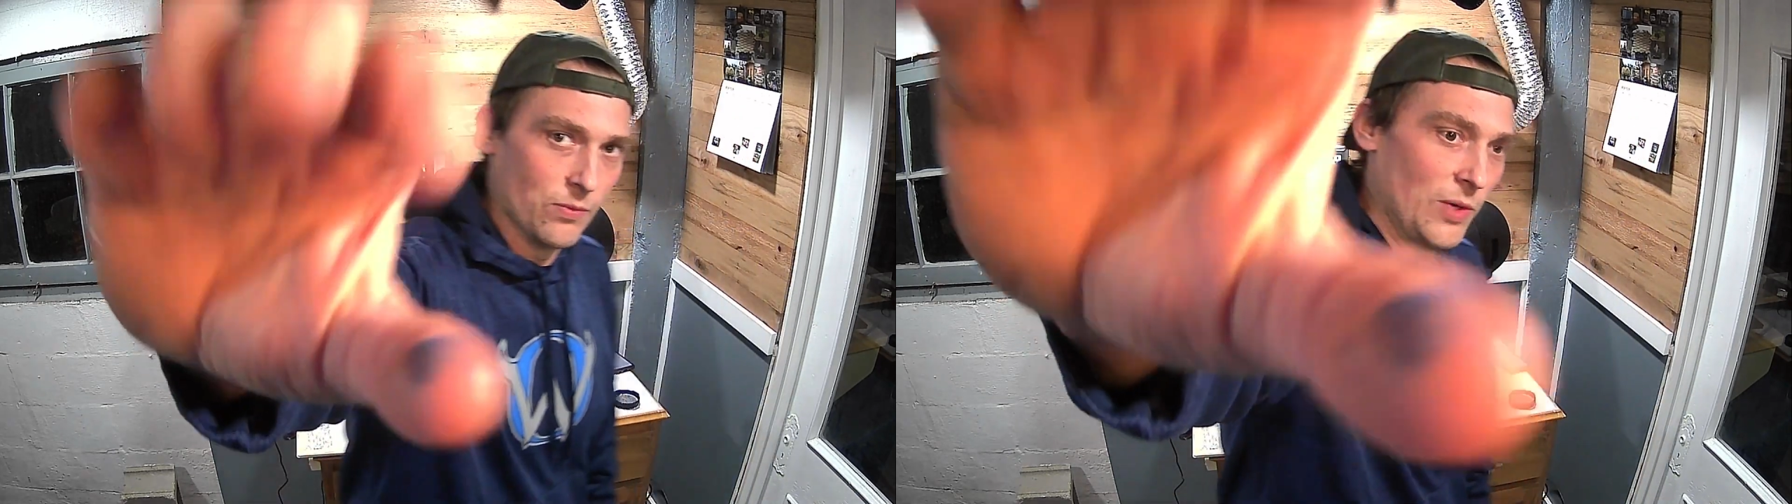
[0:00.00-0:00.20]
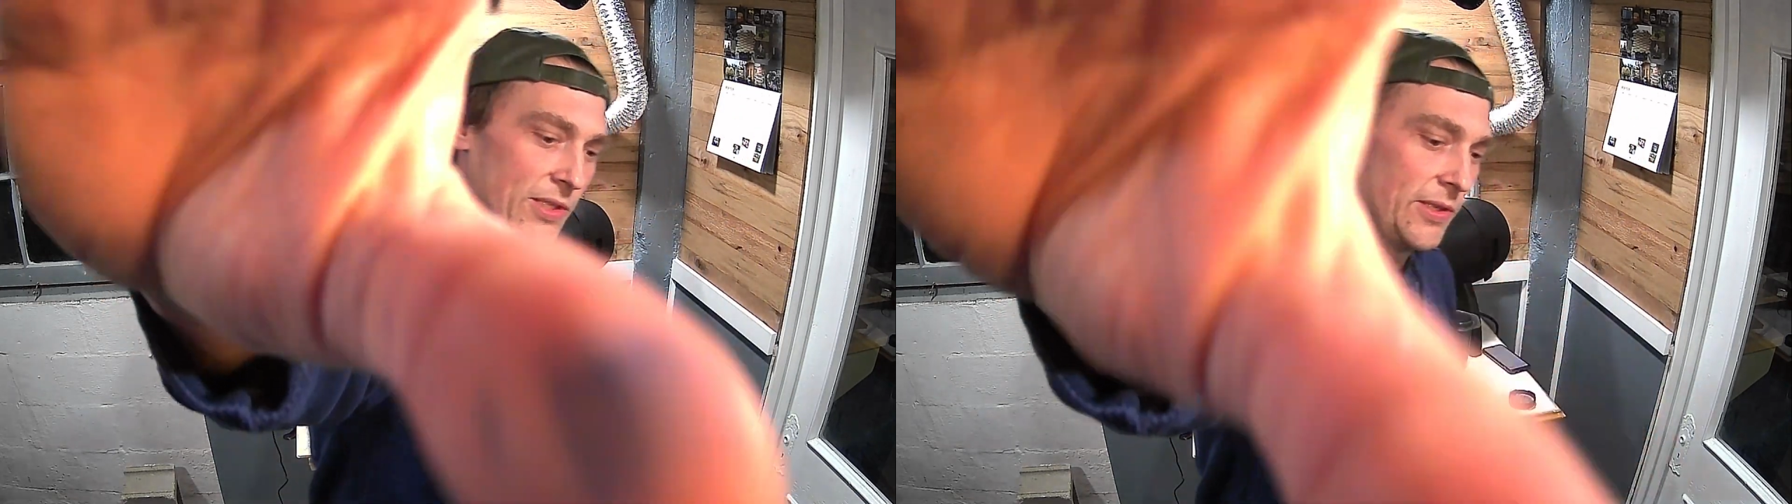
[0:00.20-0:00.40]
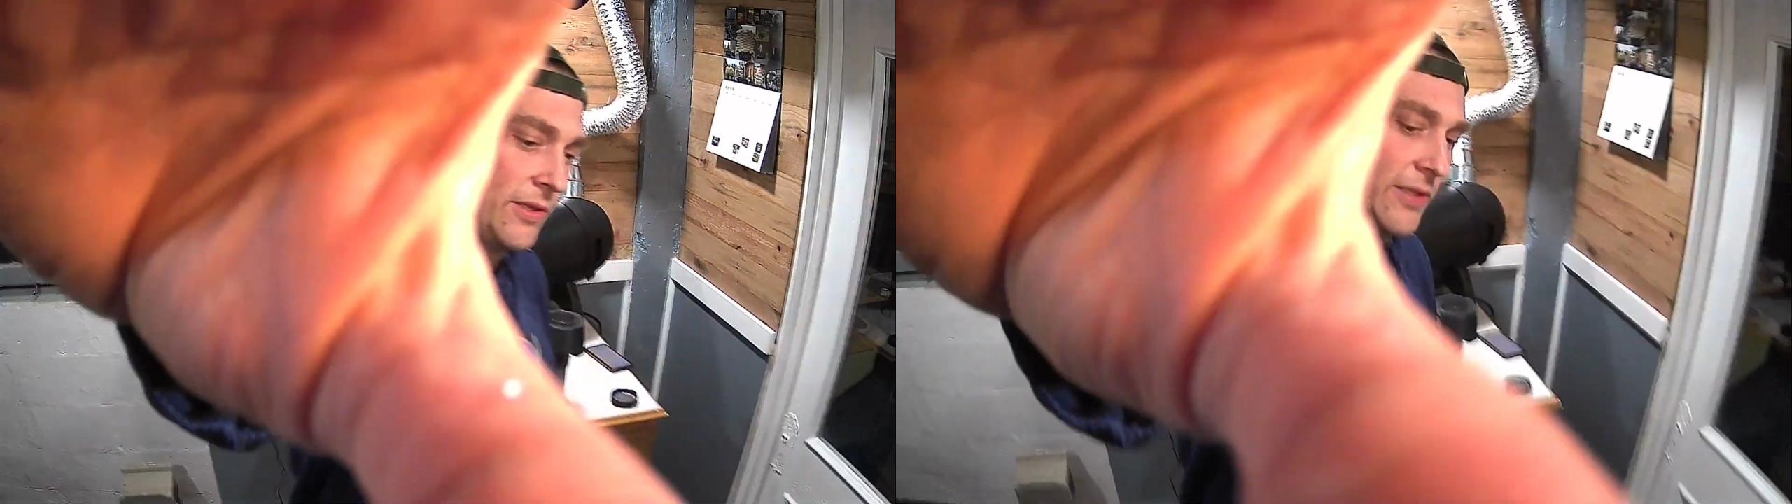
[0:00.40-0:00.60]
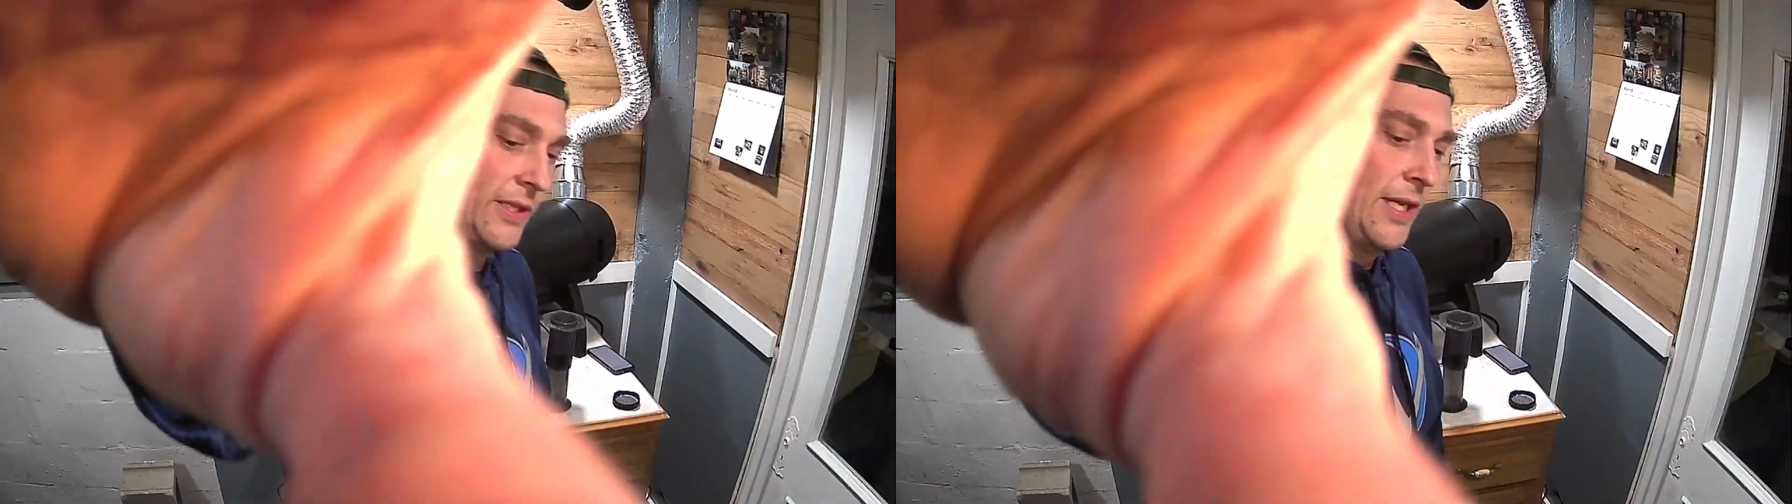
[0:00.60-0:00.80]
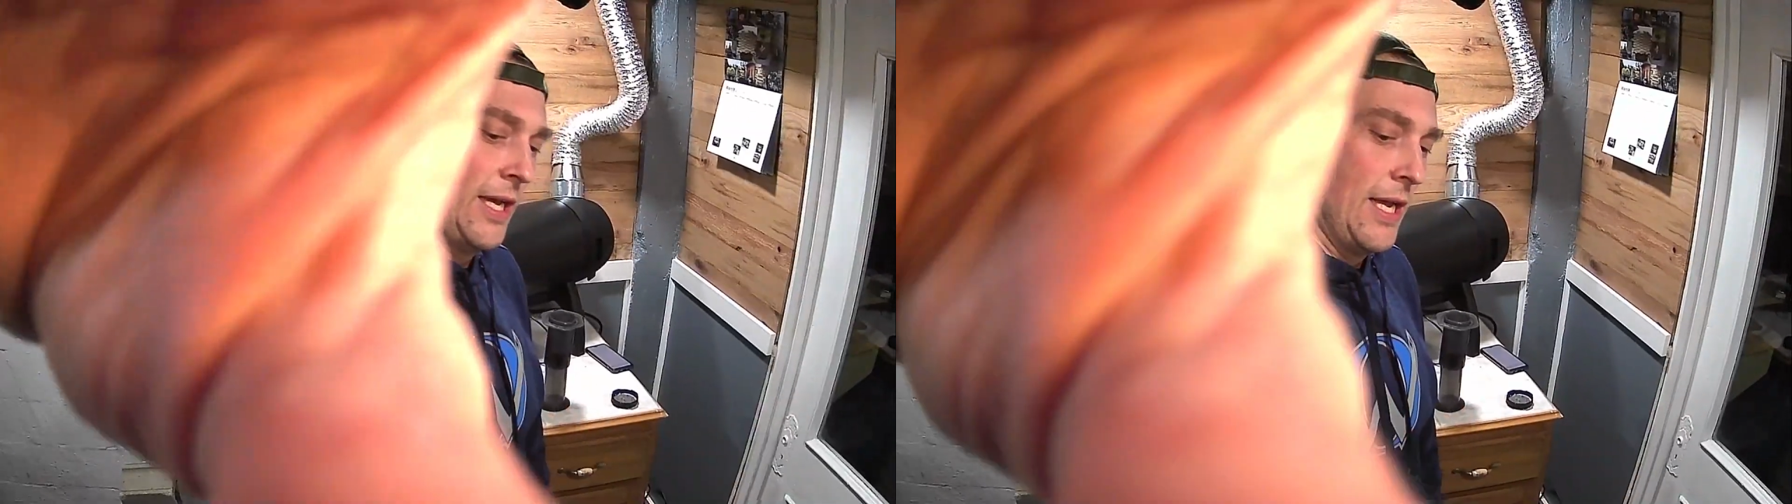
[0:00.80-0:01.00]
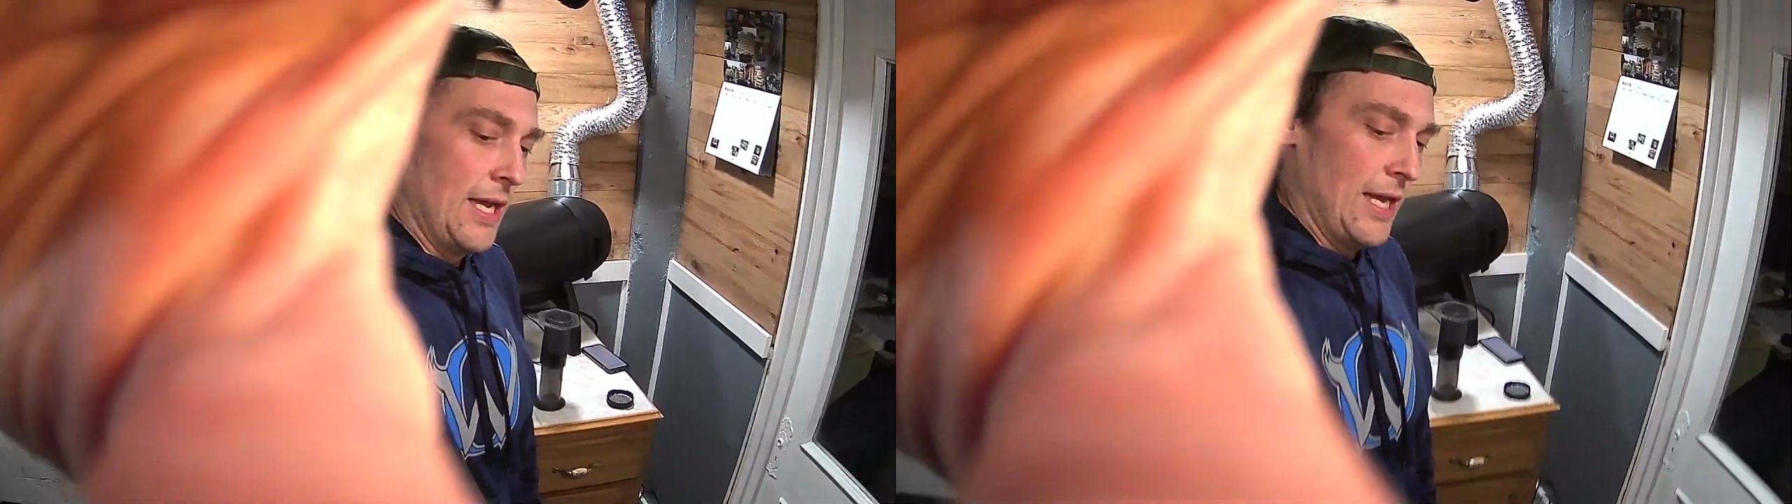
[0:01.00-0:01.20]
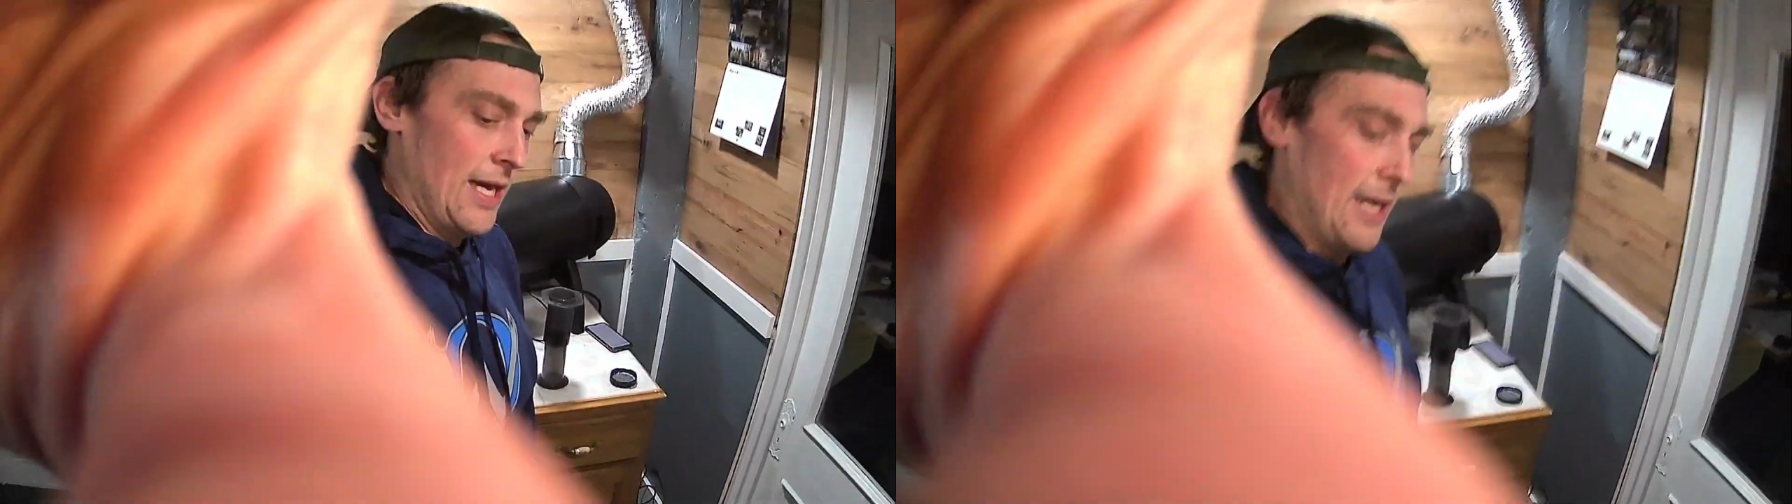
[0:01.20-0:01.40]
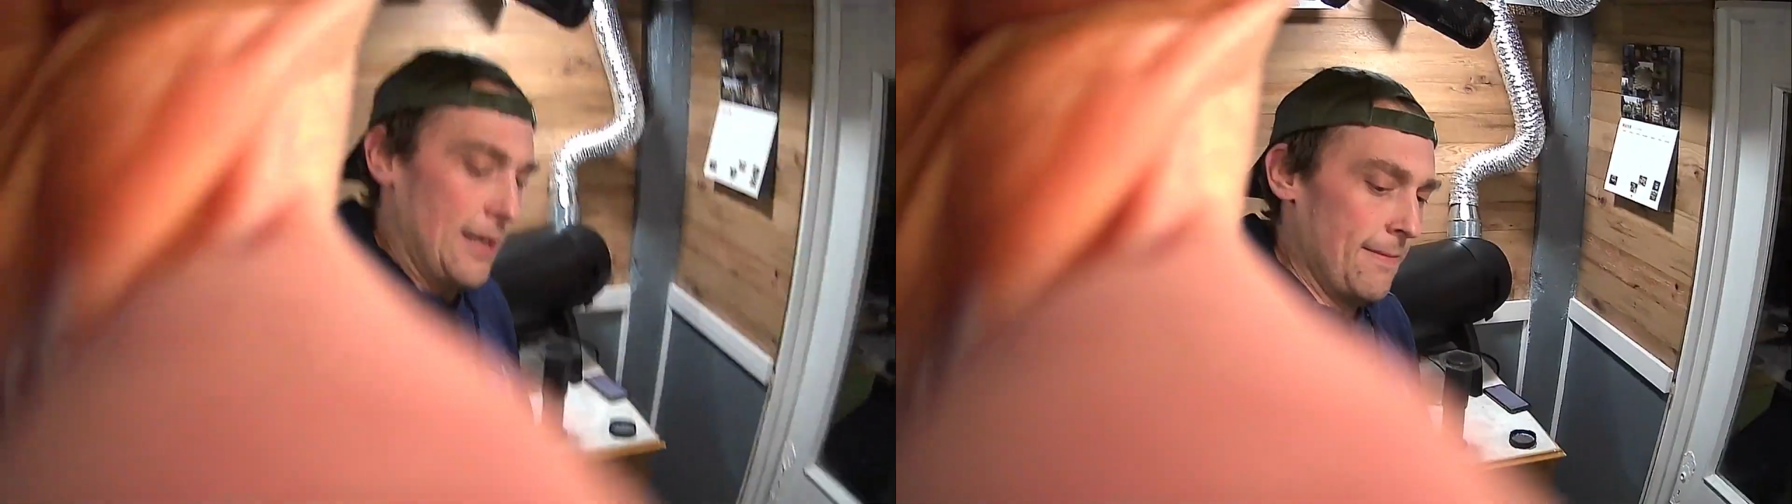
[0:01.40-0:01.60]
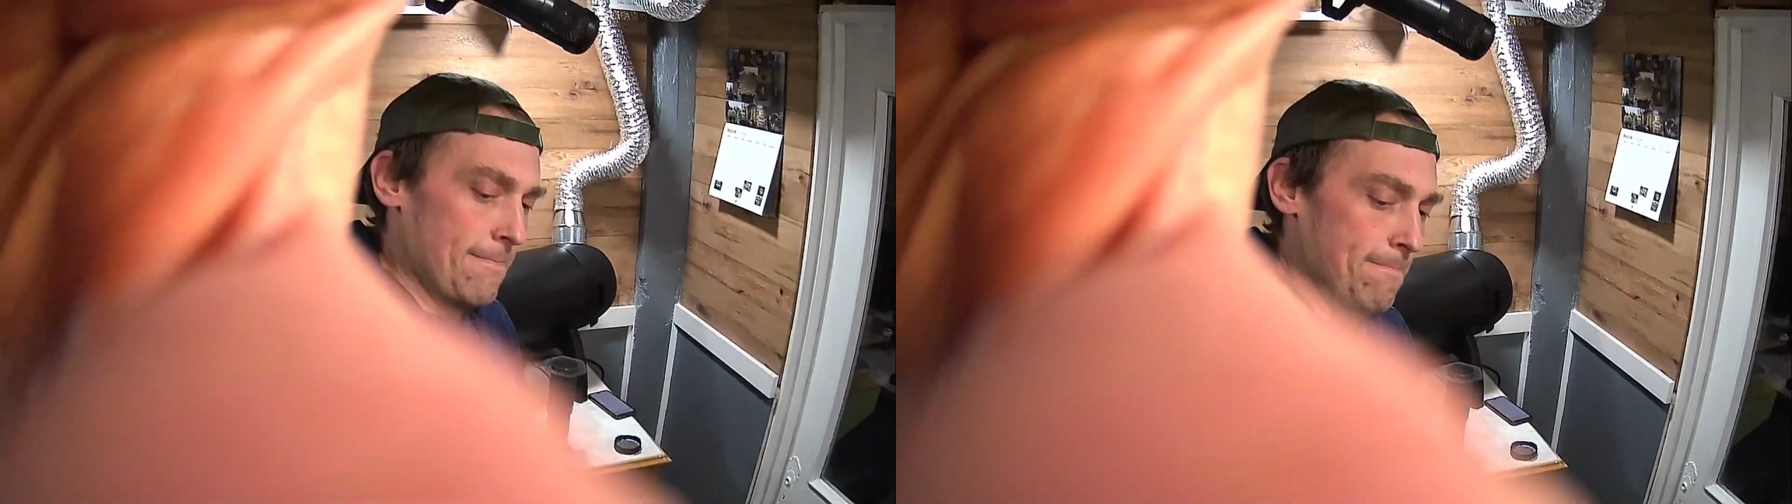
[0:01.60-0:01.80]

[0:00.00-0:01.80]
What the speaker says: whistles. As